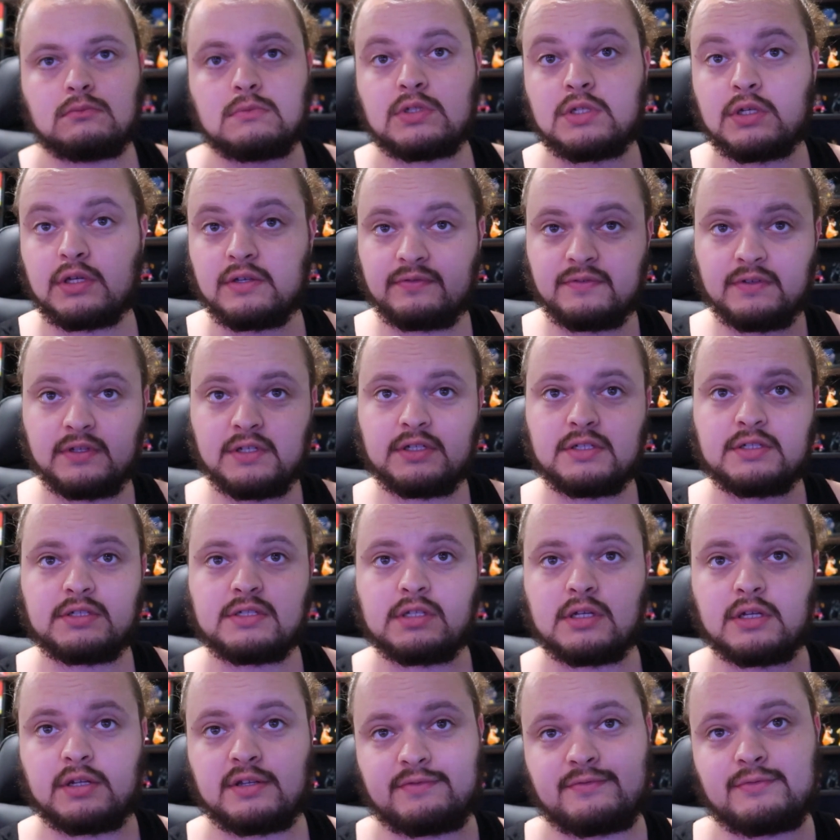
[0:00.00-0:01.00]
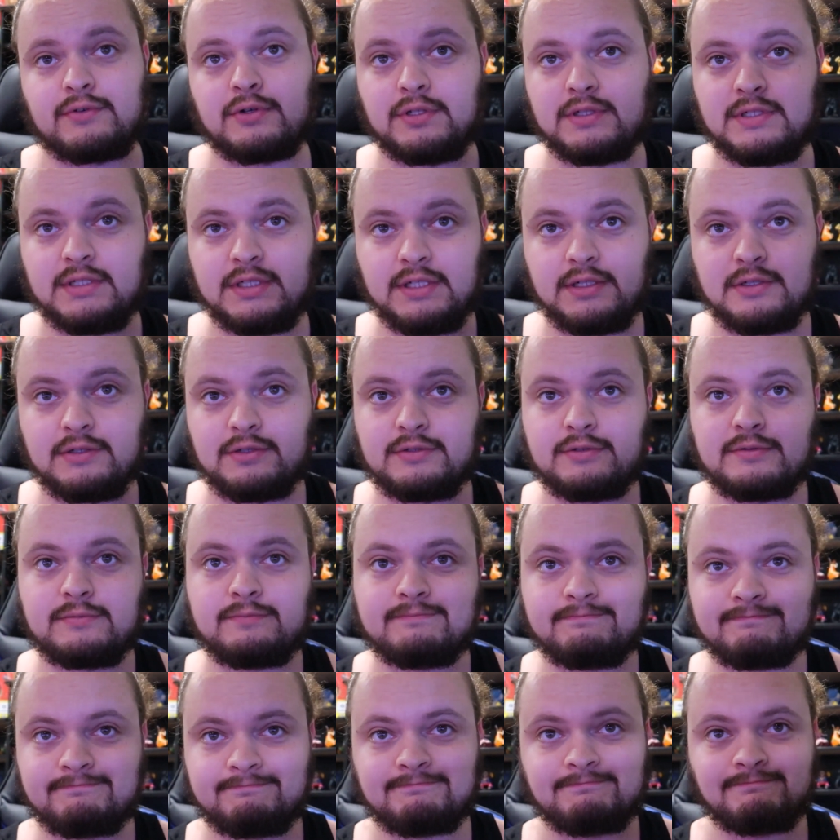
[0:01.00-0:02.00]
So I finished Sonic Frontiers,
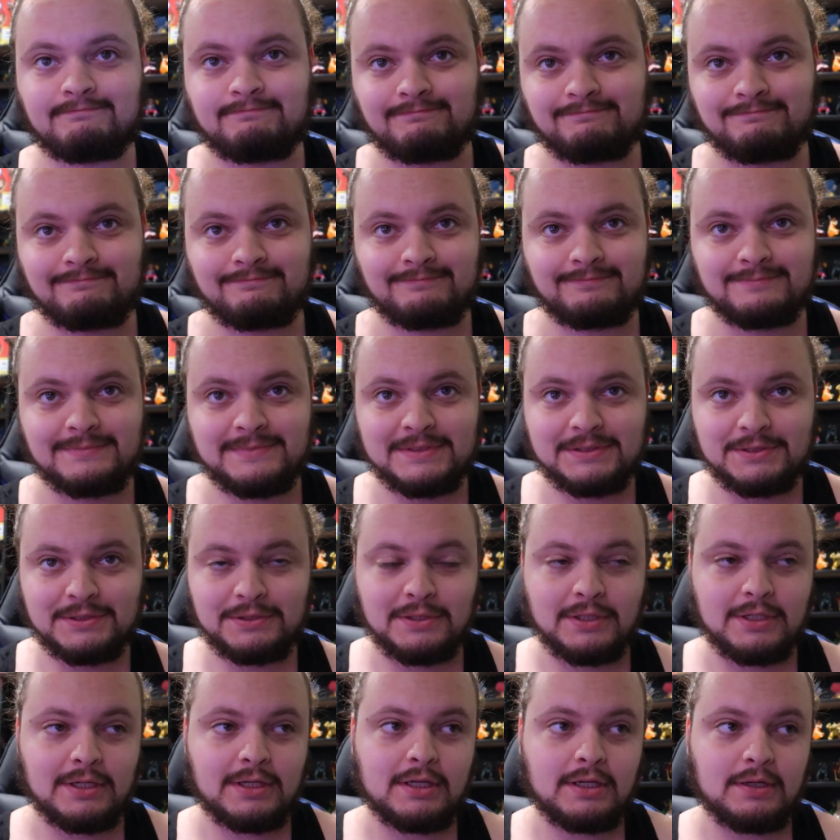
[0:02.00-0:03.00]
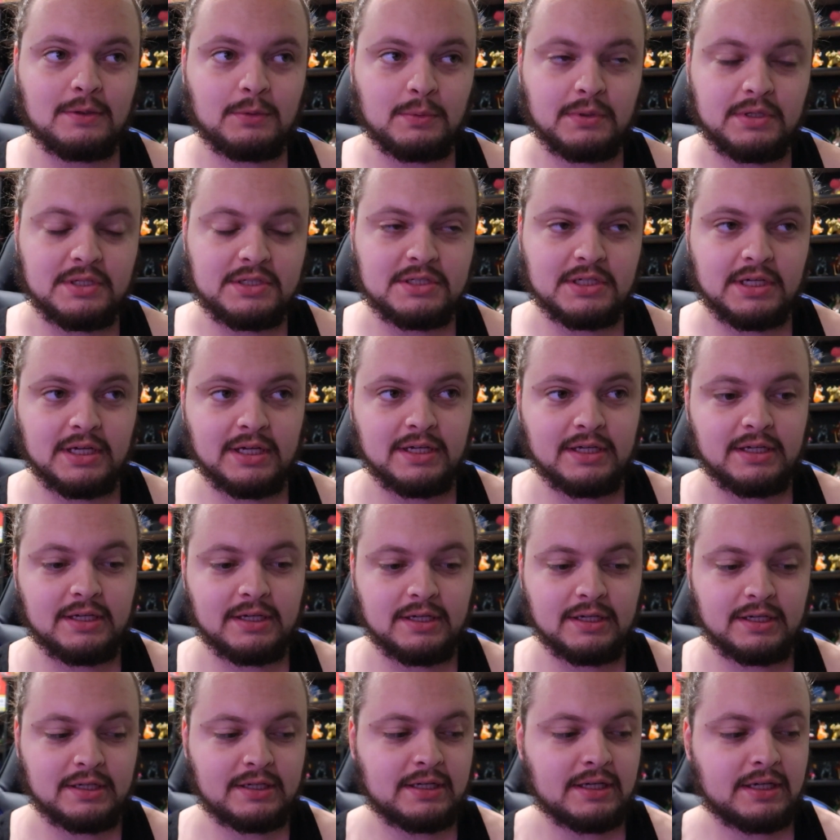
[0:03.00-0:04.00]
which I
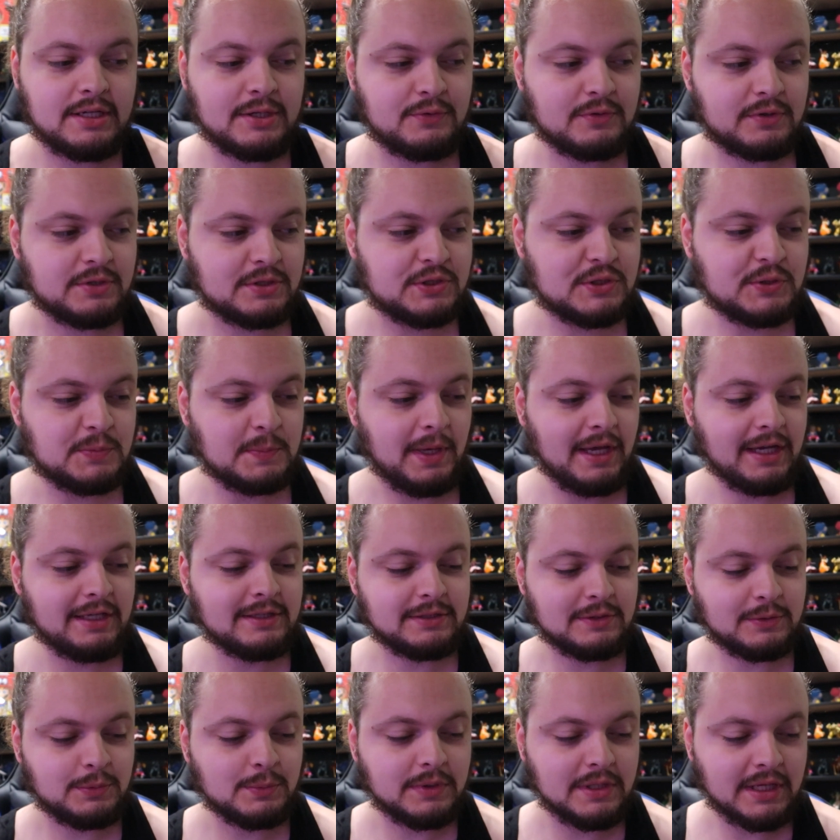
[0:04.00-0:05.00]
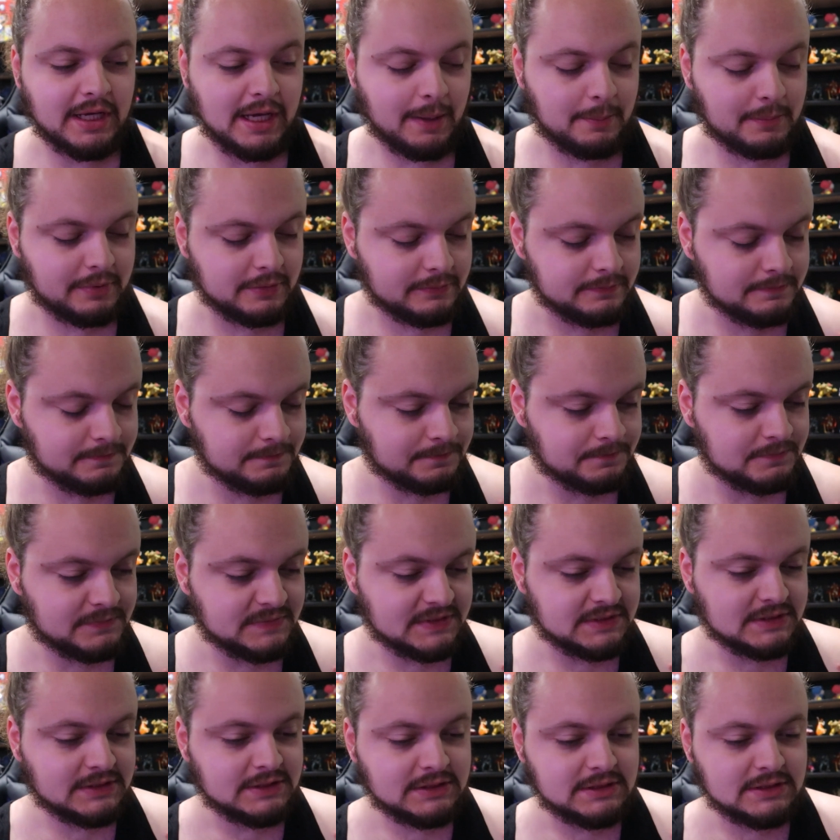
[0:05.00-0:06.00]
uh, kind of expected would happen.
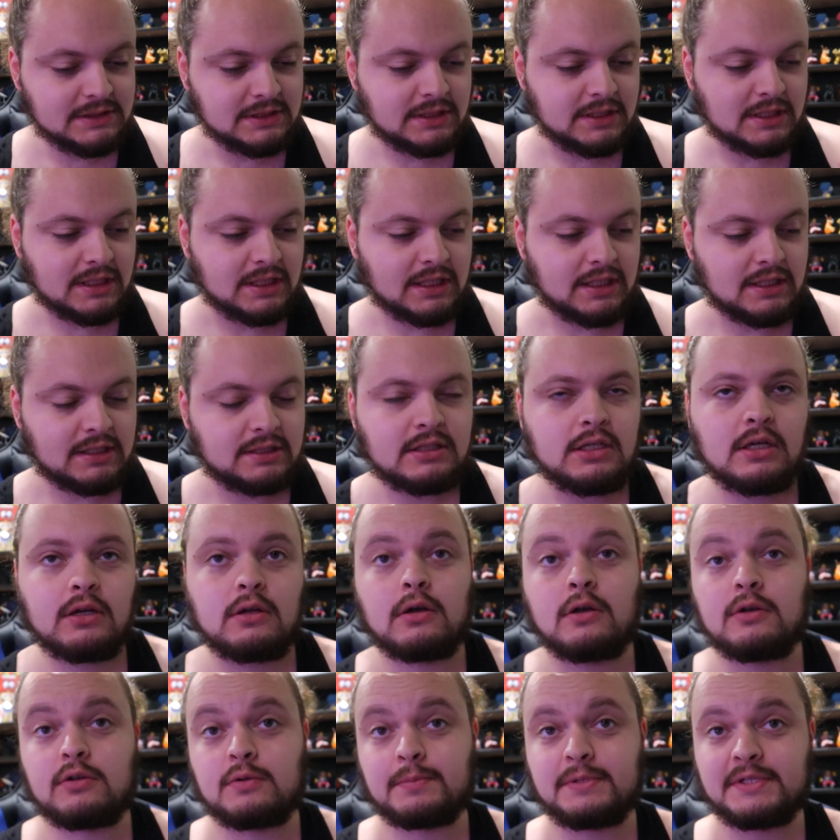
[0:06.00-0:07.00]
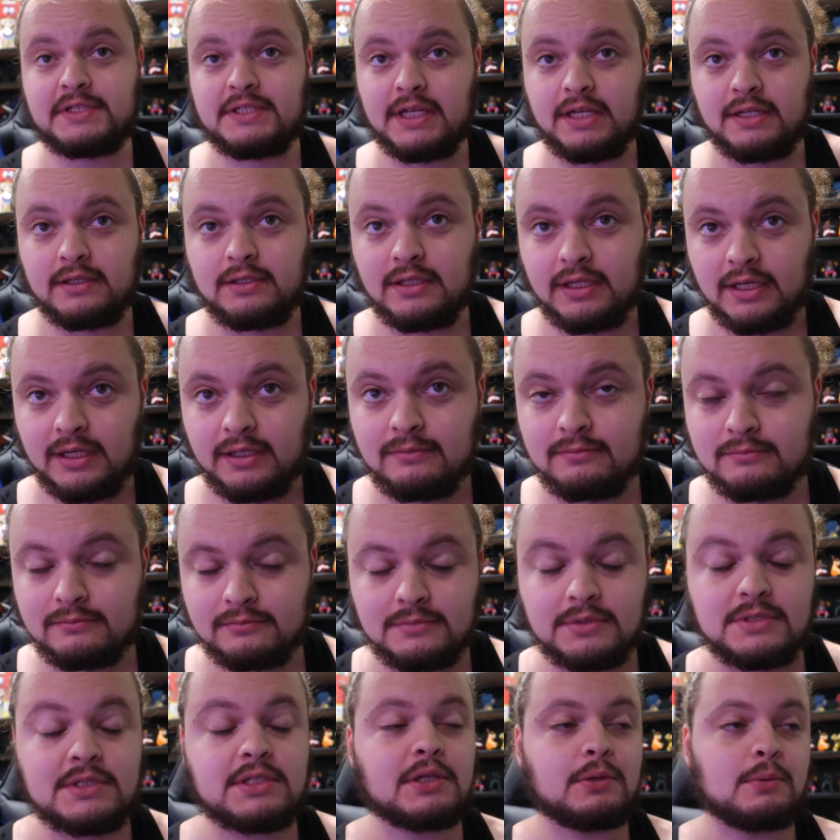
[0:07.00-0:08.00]
Uh, not one hundred percent yet,
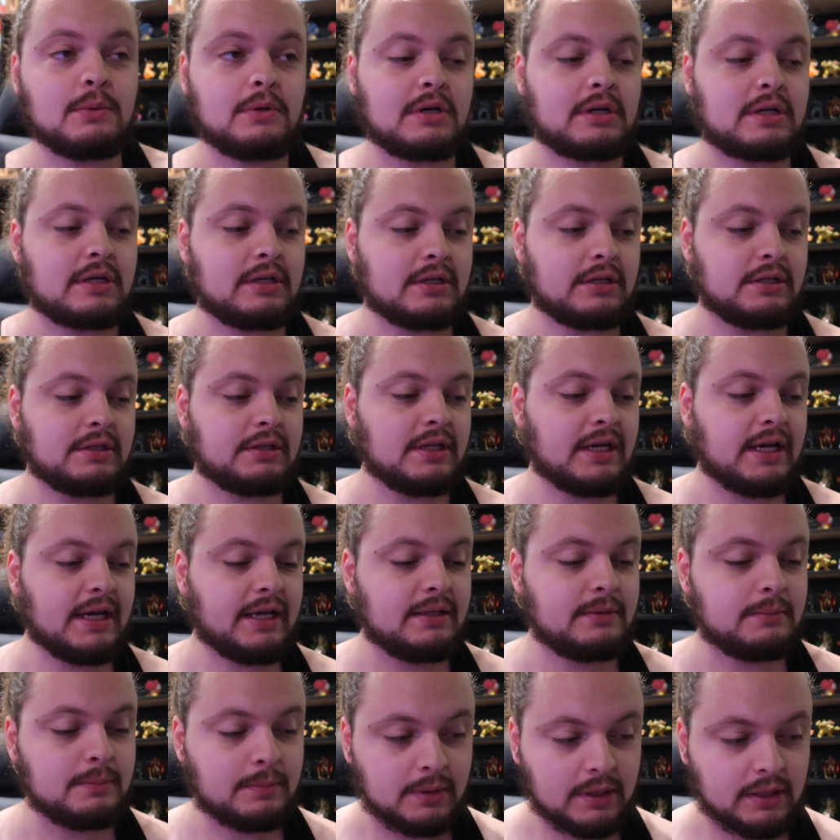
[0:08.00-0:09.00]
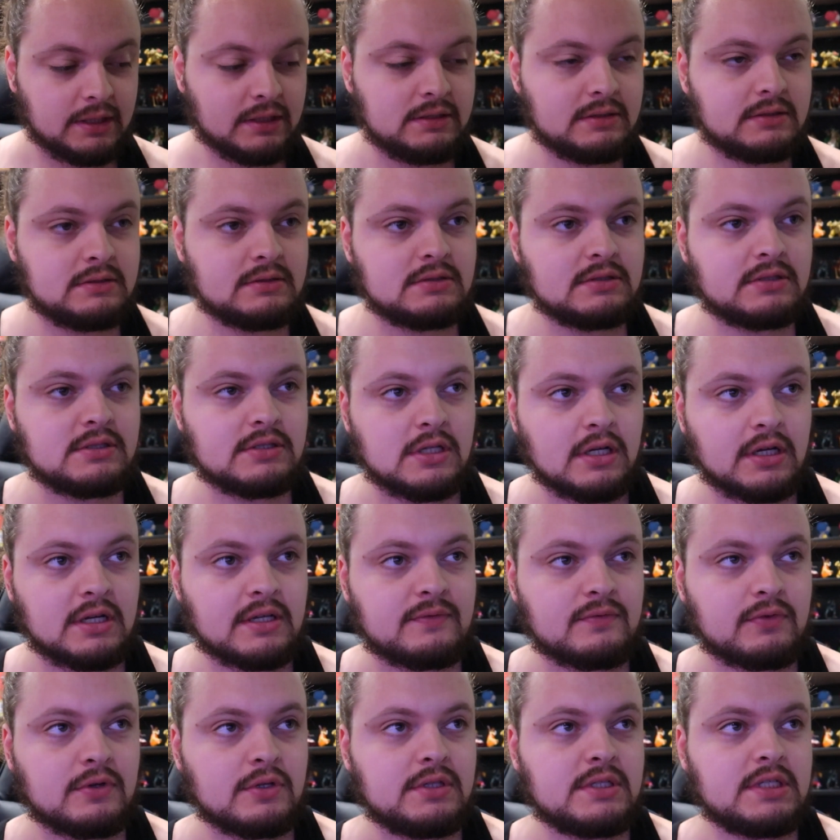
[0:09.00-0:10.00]
still working on that, but
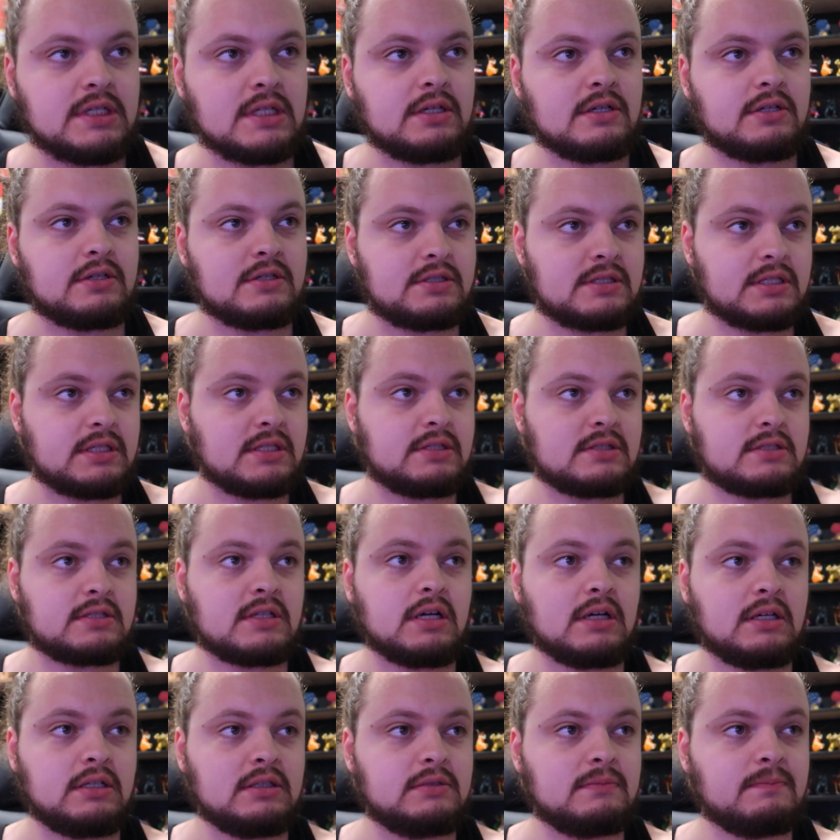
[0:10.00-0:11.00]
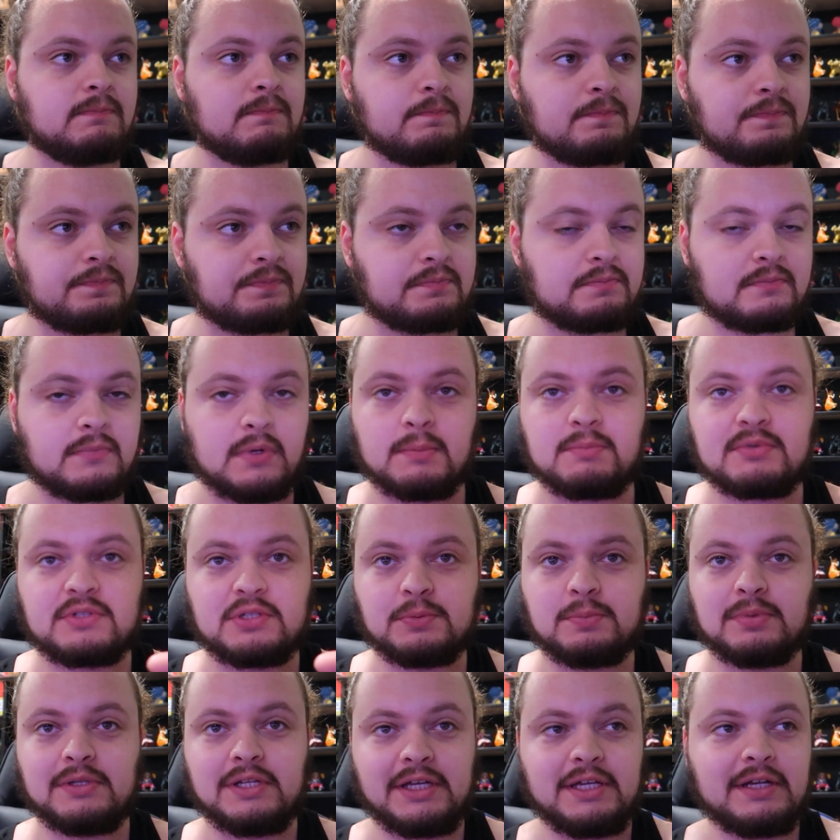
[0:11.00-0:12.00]
Sonic Frontiers is done. I'm
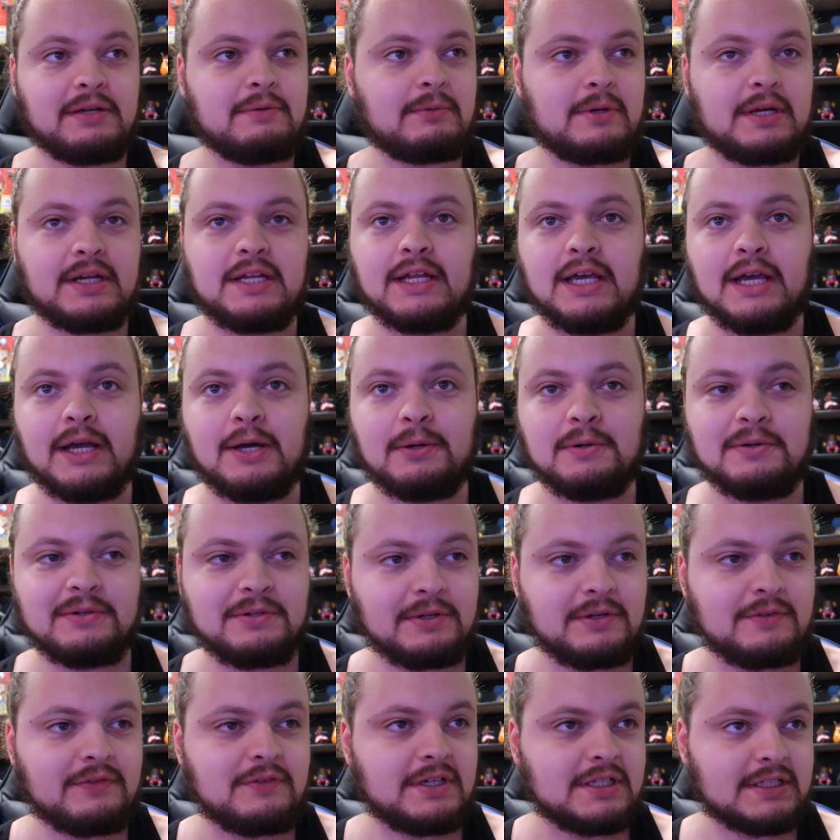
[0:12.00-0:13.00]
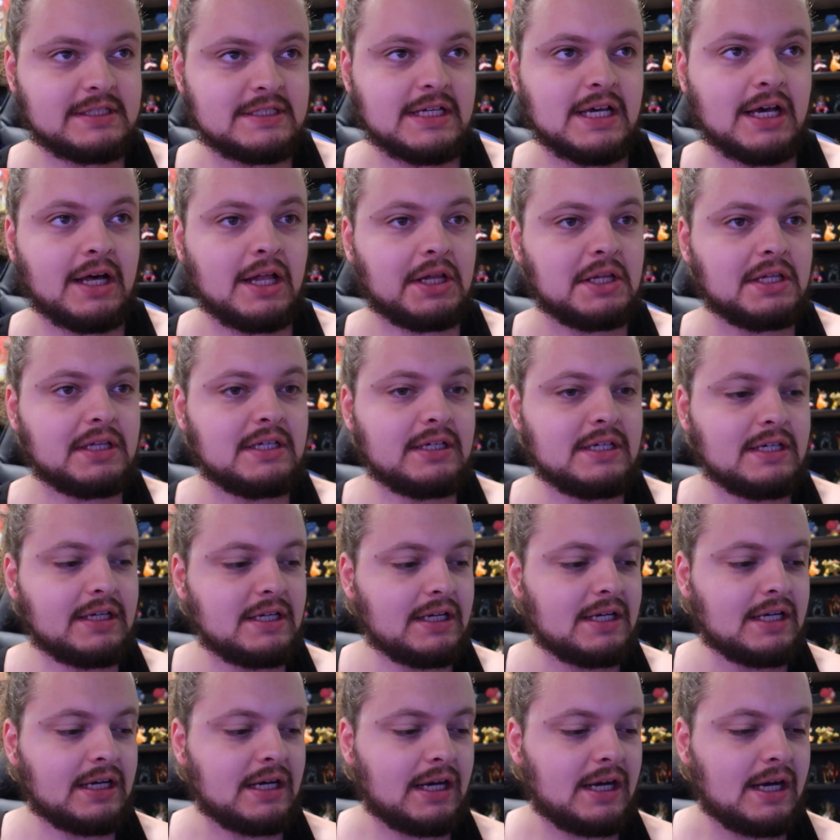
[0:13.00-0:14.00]
still playing it right now, I don't know if you can tell.
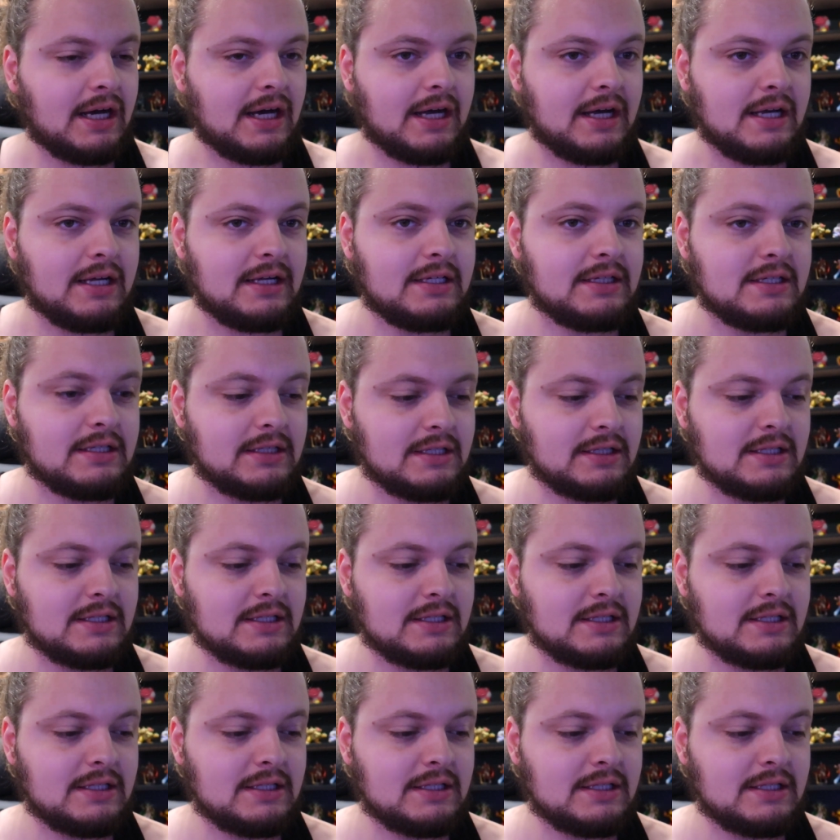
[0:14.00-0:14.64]
Uh,